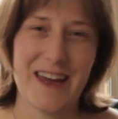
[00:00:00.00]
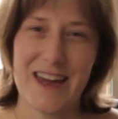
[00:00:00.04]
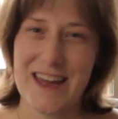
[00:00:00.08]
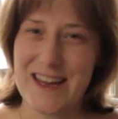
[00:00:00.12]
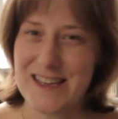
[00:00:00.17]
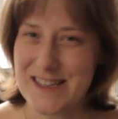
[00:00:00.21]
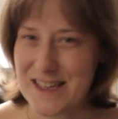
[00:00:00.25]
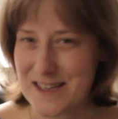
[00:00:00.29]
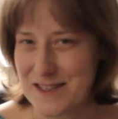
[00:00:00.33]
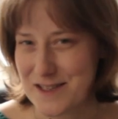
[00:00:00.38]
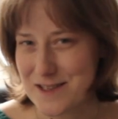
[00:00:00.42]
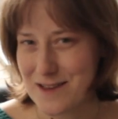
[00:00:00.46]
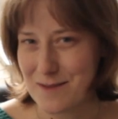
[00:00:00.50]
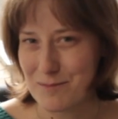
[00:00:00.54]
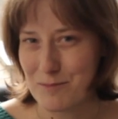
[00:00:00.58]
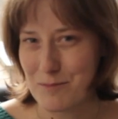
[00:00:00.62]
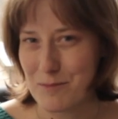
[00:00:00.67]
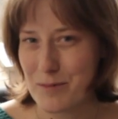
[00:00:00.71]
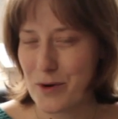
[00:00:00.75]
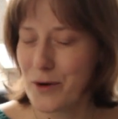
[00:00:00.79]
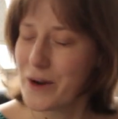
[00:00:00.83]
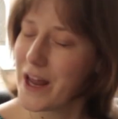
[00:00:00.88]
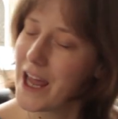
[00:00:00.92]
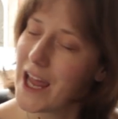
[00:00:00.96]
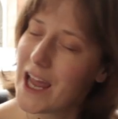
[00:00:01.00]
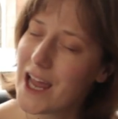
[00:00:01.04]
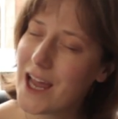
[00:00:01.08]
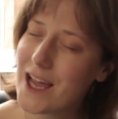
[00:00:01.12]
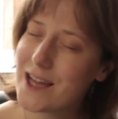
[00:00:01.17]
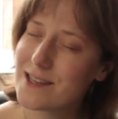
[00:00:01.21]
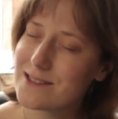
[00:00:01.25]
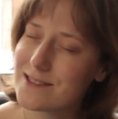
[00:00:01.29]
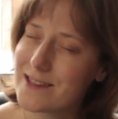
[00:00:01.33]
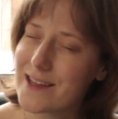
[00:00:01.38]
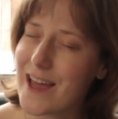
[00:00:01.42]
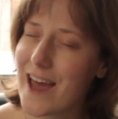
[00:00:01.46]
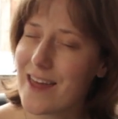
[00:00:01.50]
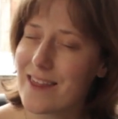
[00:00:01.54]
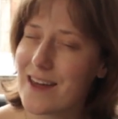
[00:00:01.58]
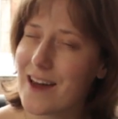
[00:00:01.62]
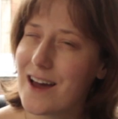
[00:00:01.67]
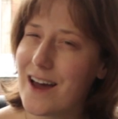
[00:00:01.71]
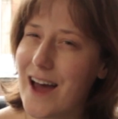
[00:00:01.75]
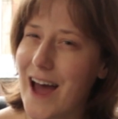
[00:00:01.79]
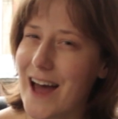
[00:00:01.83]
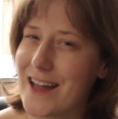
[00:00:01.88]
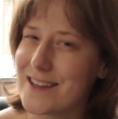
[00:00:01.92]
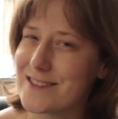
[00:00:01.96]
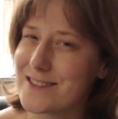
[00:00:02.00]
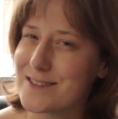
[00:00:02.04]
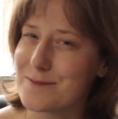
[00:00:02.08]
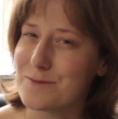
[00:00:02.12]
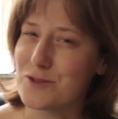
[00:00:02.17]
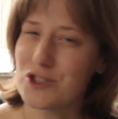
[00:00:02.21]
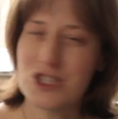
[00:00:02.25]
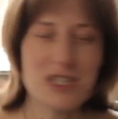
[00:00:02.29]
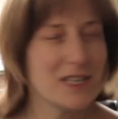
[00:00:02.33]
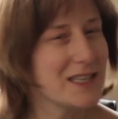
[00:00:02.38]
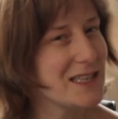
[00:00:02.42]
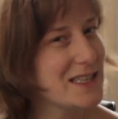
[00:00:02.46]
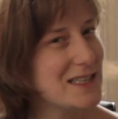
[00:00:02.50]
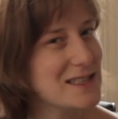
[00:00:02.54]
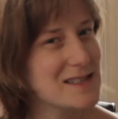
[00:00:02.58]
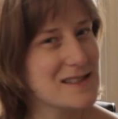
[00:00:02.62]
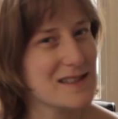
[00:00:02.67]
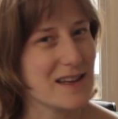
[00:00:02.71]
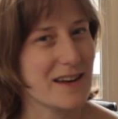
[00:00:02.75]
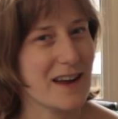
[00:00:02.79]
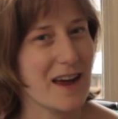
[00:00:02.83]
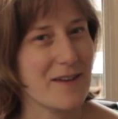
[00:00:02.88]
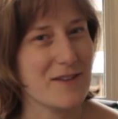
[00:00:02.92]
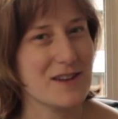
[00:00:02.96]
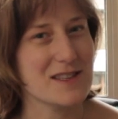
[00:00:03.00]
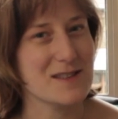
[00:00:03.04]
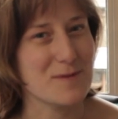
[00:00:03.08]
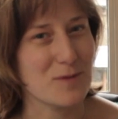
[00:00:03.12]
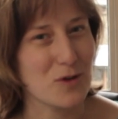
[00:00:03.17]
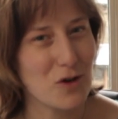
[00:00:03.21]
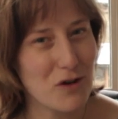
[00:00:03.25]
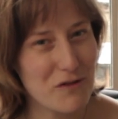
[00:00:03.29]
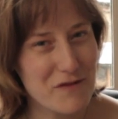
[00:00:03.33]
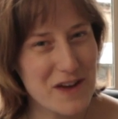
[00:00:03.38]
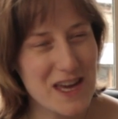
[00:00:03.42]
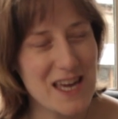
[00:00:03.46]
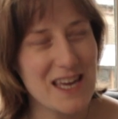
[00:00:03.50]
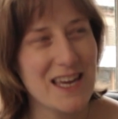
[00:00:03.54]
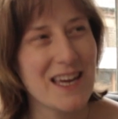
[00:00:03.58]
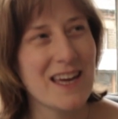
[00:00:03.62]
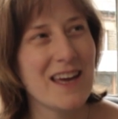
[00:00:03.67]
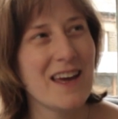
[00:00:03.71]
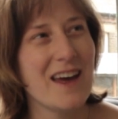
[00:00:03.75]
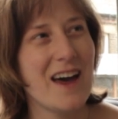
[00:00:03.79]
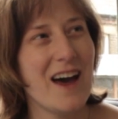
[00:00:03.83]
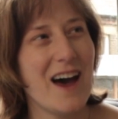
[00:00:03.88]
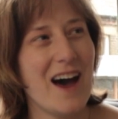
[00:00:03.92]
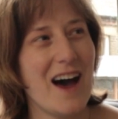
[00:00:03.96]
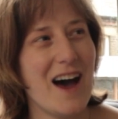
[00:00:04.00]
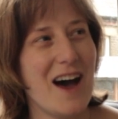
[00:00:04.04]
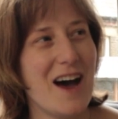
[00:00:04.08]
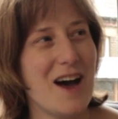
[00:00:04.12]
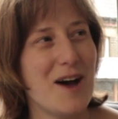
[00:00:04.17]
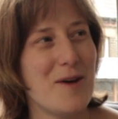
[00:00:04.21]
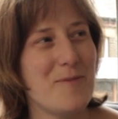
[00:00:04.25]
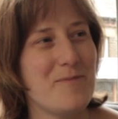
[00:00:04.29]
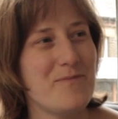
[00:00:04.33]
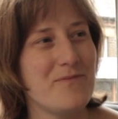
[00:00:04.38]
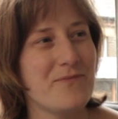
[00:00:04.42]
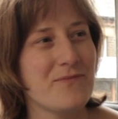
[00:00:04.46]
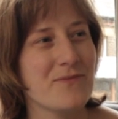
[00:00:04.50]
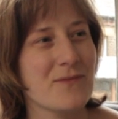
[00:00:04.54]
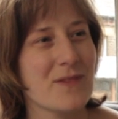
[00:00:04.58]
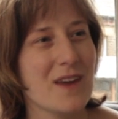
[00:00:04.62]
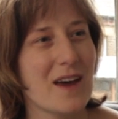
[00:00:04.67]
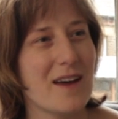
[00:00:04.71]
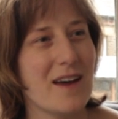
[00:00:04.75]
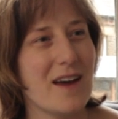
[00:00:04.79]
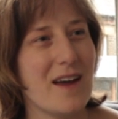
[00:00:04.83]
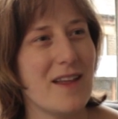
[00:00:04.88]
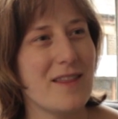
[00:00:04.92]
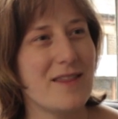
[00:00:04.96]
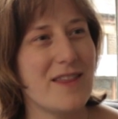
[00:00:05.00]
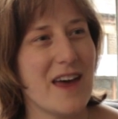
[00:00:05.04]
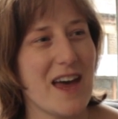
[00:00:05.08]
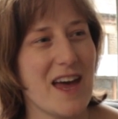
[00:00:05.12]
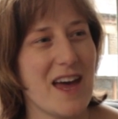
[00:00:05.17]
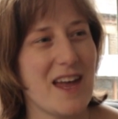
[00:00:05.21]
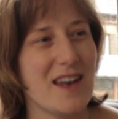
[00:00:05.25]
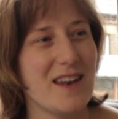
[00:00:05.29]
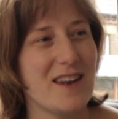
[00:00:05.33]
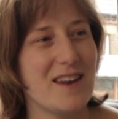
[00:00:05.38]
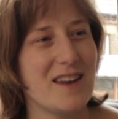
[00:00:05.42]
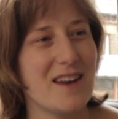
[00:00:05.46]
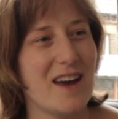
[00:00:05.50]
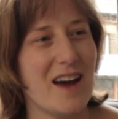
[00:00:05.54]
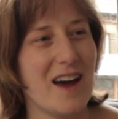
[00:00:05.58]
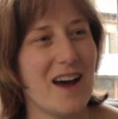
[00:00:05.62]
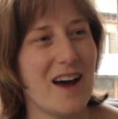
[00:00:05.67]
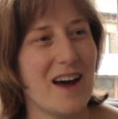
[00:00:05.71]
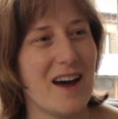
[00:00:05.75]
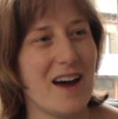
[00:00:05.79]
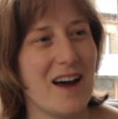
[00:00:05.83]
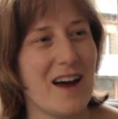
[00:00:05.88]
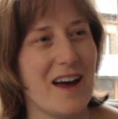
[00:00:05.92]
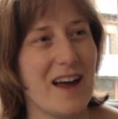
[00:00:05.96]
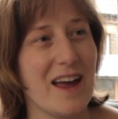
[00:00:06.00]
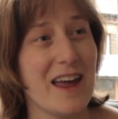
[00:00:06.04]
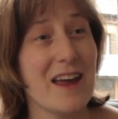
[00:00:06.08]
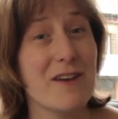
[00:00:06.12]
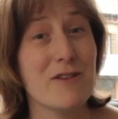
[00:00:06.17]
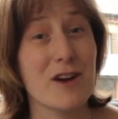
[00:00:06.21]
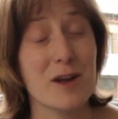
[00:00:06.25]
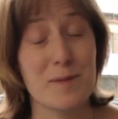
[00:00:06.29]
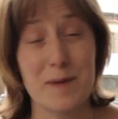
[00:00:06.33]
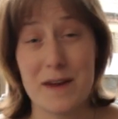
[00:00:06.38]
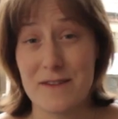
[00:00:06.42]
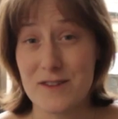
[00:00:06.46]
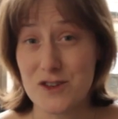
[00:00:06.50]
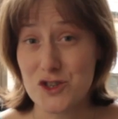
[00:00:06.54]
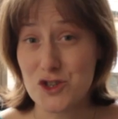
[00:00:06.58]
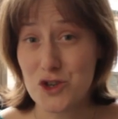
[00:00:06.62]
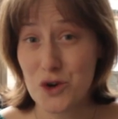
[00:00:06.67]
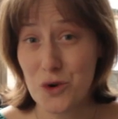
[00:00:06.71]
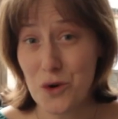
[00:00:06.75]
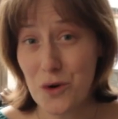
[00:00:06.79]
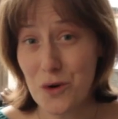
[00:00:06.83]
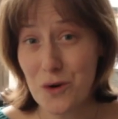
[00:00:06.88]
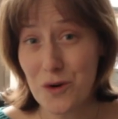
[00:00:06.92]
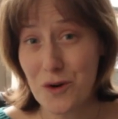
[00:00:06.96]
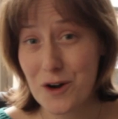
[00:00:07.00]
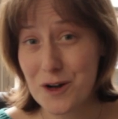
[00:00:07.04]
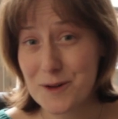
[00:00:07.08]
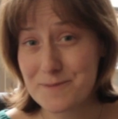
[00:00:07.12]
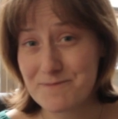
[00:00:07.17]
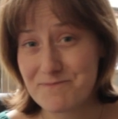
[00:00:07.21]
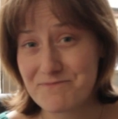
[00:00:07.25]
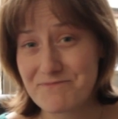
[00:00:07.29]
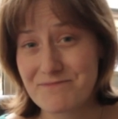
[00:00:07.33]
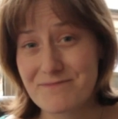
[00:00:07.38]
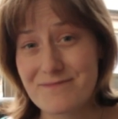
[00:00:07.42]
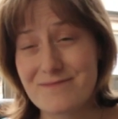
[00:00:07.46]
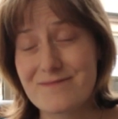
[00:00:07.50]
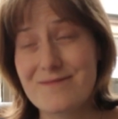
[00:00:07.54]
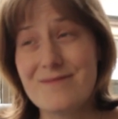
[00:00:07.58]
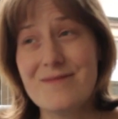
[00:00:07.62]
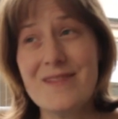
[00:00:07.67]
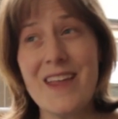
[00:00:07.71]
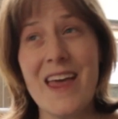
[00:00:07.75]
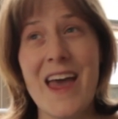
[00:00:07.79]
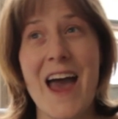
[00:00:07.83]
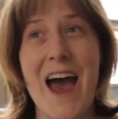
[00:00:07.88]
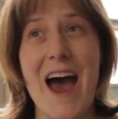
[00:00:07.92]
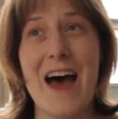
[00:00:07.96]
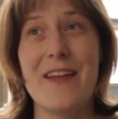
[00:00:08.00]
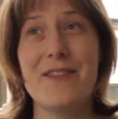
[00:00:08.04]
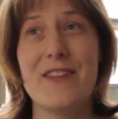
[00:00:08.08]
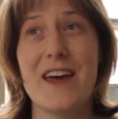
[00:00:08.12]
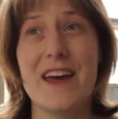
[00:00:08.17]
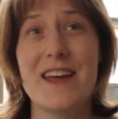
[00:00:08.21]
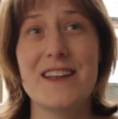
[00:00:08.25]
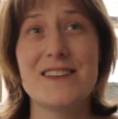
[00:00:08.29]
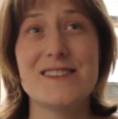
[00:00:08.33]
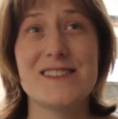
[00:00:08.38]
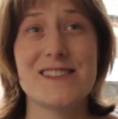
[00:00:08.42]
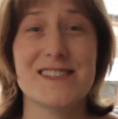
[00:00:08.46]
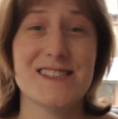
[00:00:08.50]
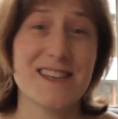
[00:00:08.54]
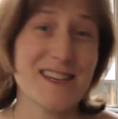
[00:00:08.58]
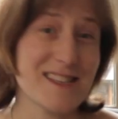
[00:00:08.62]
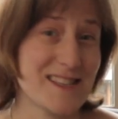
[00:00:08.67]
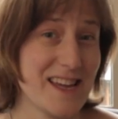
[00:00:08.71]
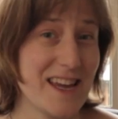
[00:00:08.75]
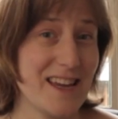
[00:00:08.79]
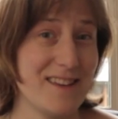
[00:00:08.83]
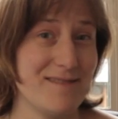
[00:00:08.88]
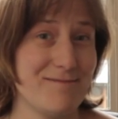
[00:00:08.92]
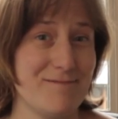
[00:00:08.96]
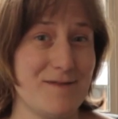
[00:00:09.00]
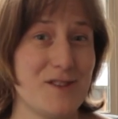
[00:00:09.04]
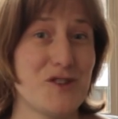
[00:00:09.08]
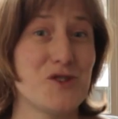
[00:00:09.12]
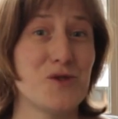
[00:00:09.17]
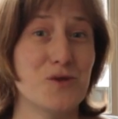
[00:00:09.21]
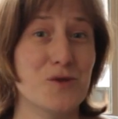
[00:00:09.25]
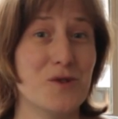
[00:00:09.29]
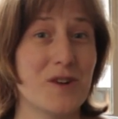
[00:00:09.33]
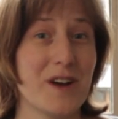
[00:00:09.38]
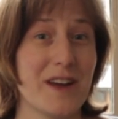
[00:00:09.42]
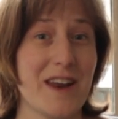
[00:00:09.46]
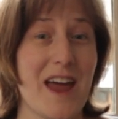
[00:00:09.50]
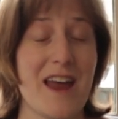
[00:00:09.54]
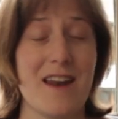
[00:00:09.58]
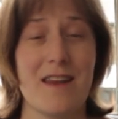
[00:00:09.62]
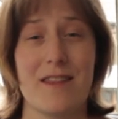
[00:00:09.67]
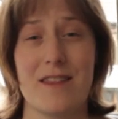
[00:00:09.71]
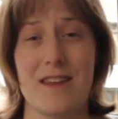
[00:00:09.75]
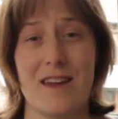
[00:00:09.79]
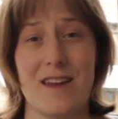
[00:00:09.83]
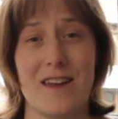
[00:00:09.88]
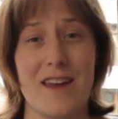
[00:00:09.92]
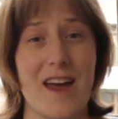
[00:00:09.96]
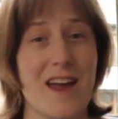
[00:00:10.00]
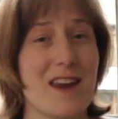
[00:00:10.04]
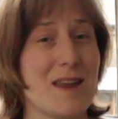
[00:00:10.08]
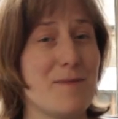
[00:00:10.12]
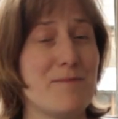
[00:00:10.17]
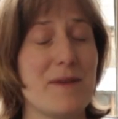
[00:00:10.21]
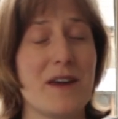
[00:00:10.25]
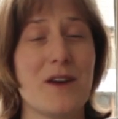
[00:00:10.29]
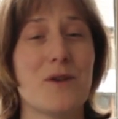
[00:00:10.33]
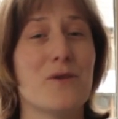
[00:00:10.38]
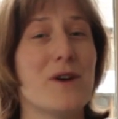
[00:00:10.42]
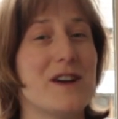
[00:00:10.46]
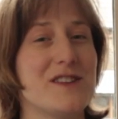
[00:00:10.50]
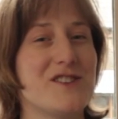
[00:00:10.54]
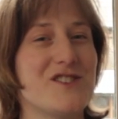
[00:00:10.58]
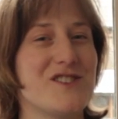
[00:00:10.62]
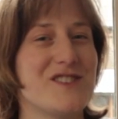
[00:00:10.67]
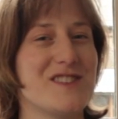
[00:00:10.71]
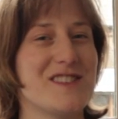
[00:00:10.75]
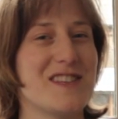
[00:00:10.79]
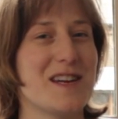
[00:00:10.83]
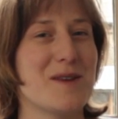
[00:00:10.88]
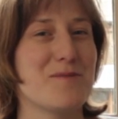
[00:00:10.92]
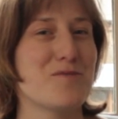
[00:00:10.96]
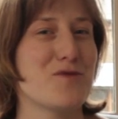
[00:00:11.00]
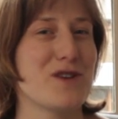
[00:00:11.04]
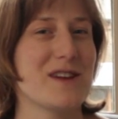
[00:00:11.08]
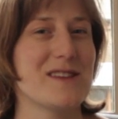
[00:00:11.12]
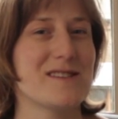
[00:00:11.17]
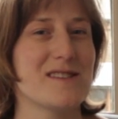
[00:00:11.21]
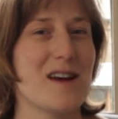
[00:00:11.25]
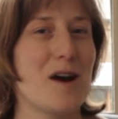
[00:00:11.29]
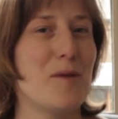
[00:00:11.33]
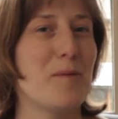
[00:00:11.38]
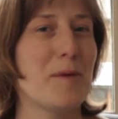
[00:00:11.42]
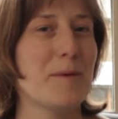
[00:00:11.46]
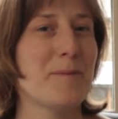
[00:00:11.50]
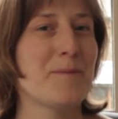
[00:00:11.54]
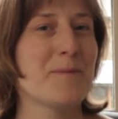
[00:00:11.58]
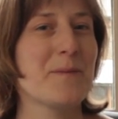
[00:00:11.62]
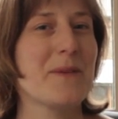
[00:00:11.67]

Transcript: eating some pudding together and some cheese and having some coffee. Um, then uh, hearing a bit of a talk and then discussing the talk and anything, any big questions that it brings up.